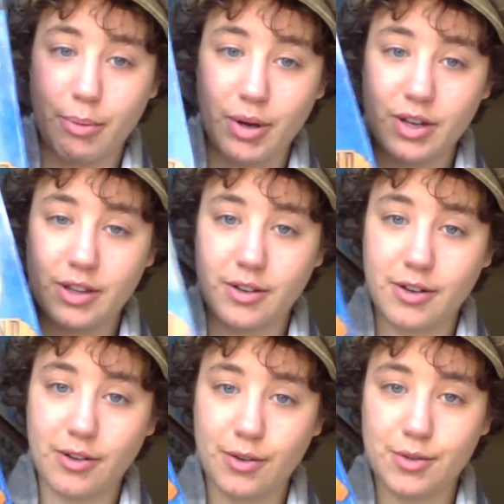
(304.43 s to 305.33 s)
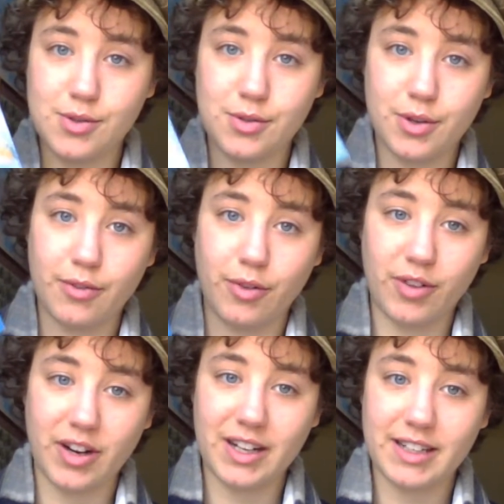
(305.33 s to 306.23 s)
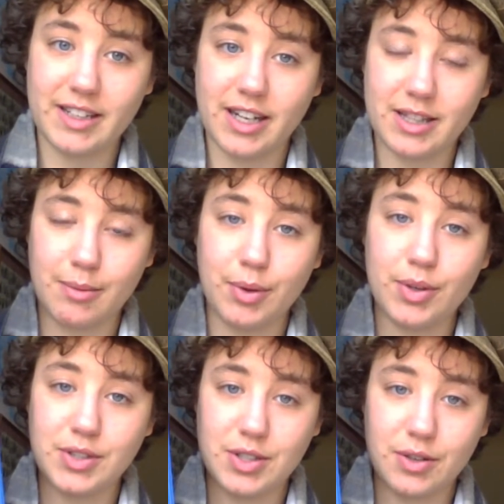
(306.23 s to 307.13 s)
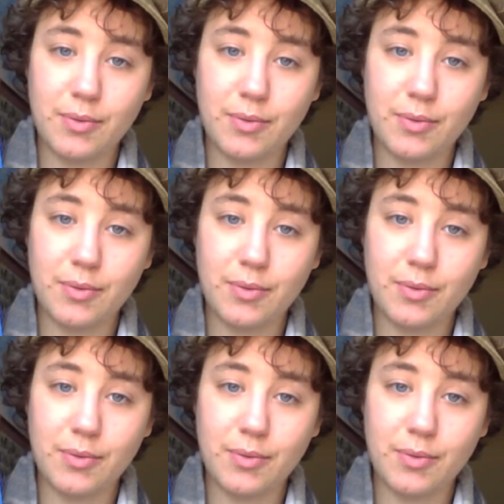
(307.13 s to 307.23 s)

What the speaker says: 3rd book, The Girl Who Soared Over Fairyland and Cut the Moon in